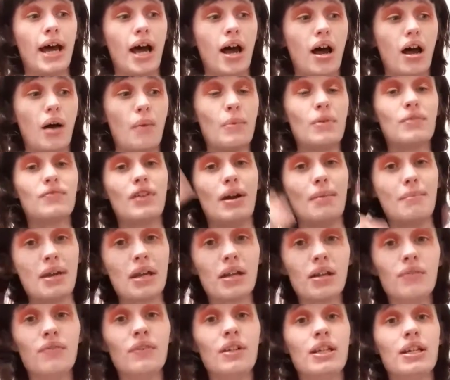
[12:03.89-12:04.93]
if I
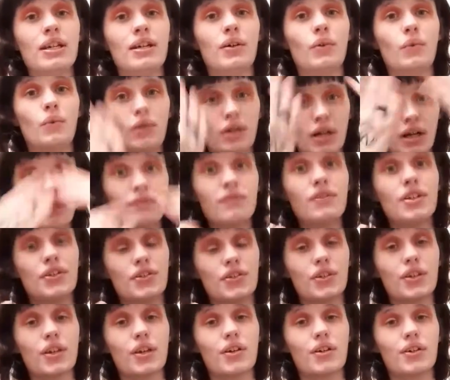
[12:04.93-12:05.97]
made a video of
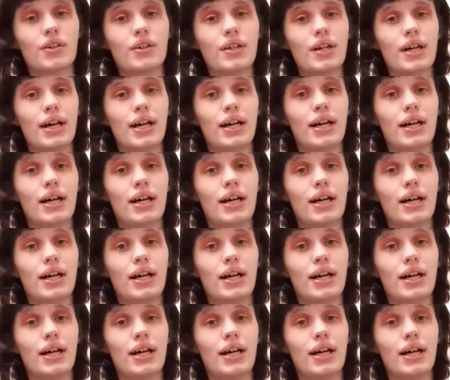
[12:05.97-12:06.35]
this look